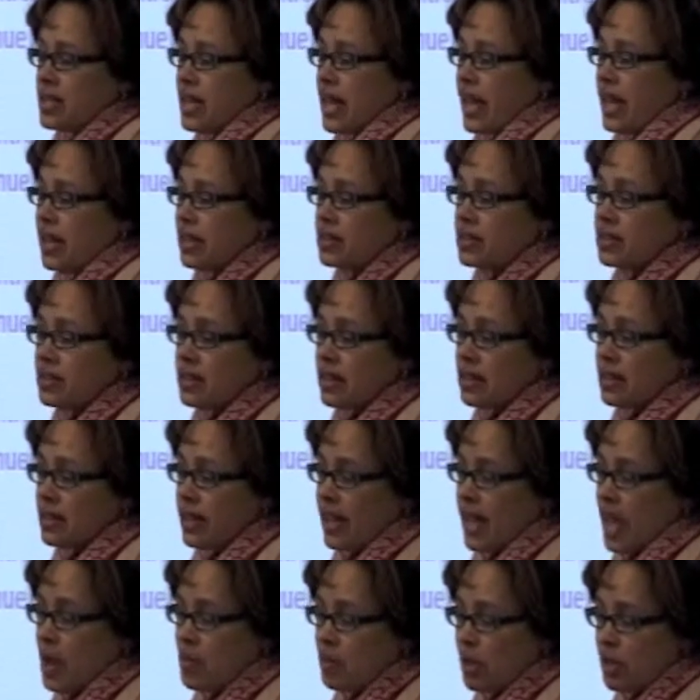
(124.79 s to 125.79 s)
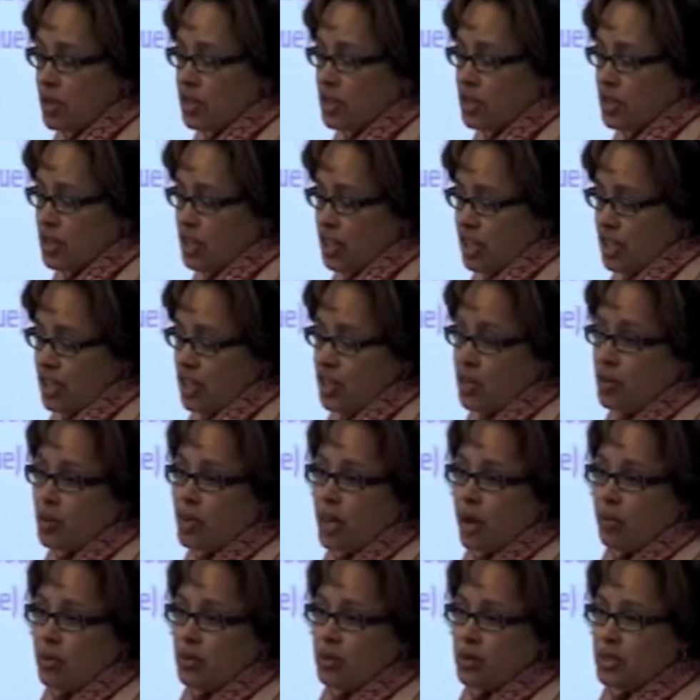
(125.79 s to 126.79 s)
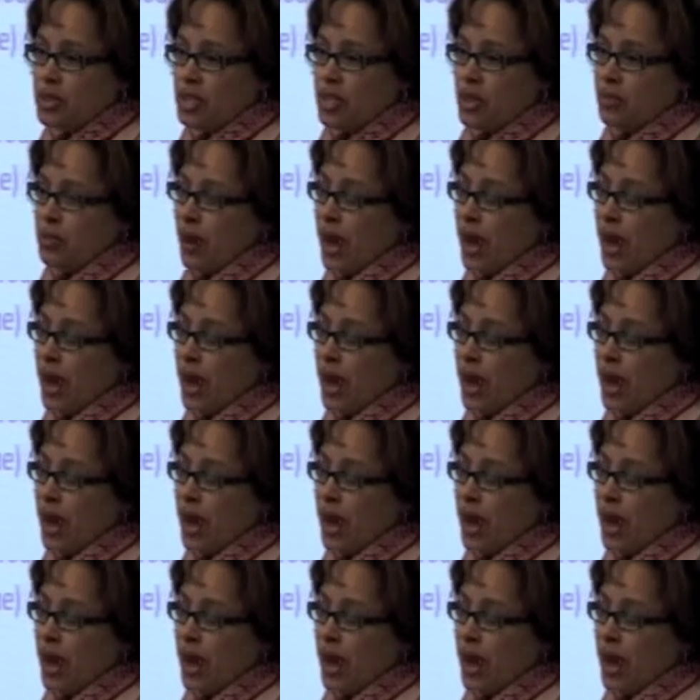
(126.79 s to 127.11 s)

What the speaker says: and the MRC UWC